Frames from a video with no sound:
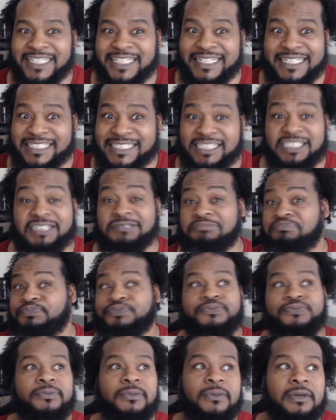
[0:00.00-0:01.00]
Like it's just
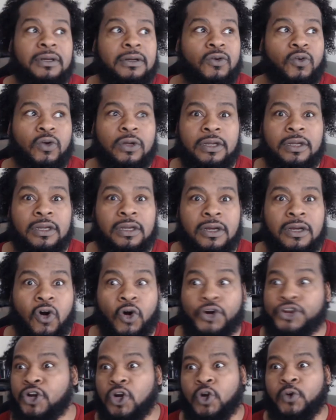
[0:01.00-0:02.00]

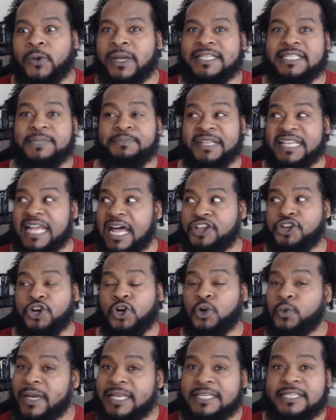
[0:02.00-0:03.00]
Oh, you're a racist. Bilal,
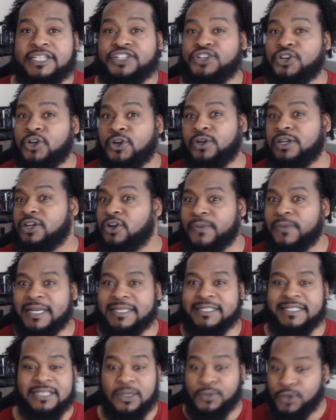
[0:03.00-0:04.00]
you're a racist. You're, you're
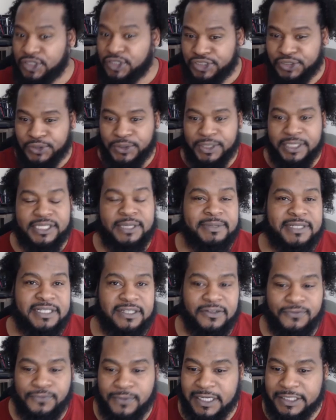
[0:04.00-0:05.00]
racist. I'm going to show you some
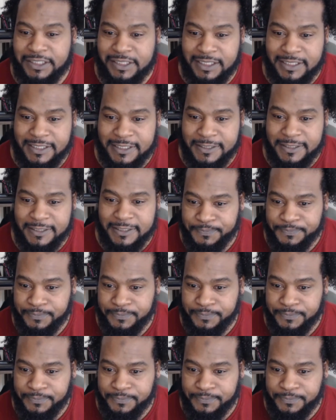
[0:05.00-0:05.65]
stuff. Watch this.